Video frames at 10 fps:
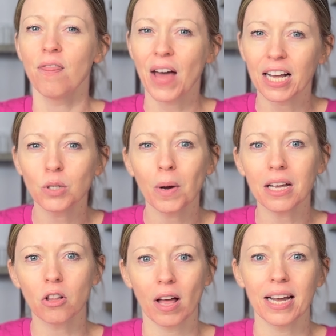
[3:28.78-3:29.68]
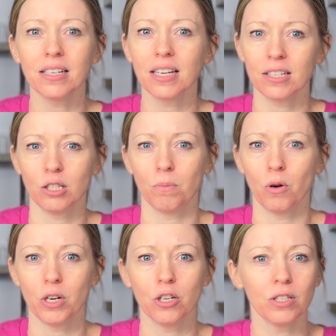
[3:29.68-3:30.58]
That's why client
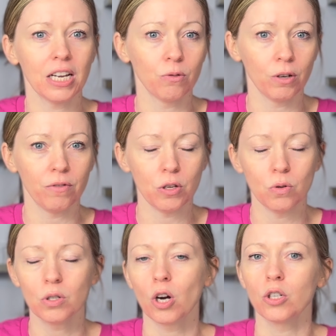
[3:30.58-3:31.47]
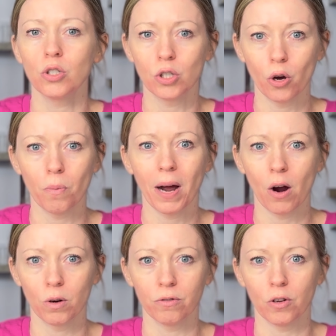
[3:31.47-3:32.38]
testimonials and reviews are so
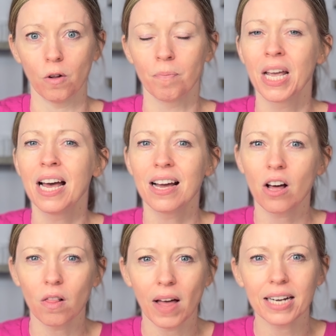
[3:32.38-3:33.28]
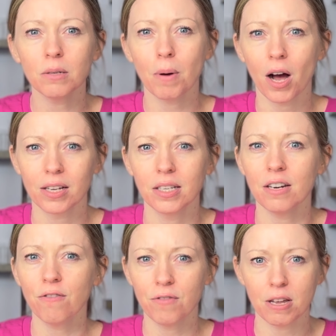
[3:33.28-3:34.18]
powerful. Collect
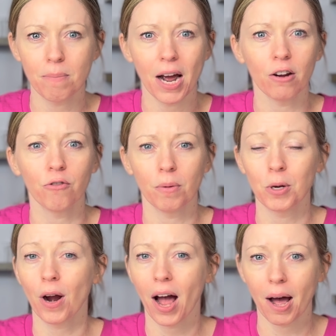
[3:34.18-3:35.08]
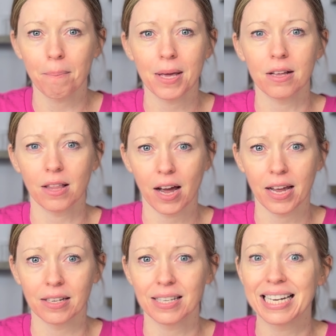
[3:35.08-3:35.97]
positive feedback from your happy
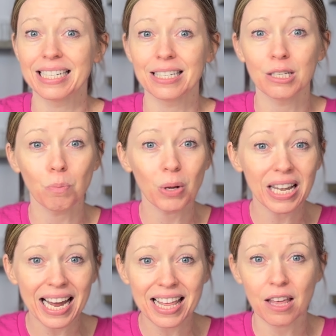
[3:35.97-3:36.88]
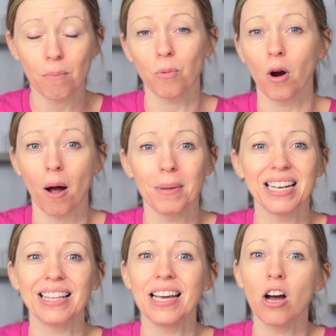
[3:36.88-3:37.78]
clients and display them
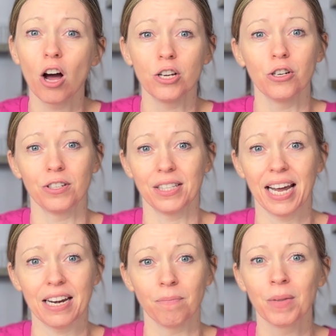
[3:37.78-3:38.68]
prominently on your site.